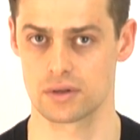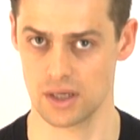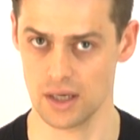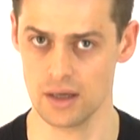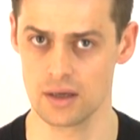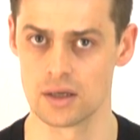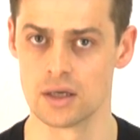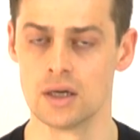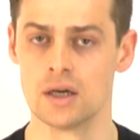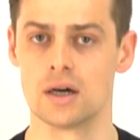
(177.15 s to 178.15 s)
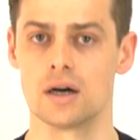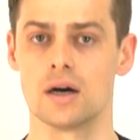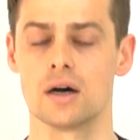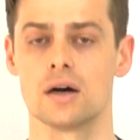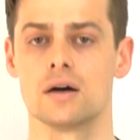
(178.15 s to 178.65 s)
Okay,
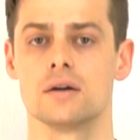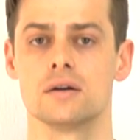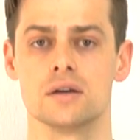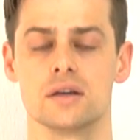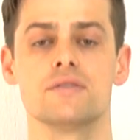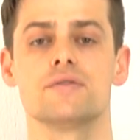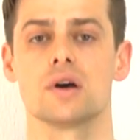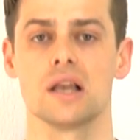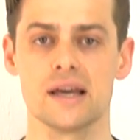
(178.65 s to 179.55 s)
if you're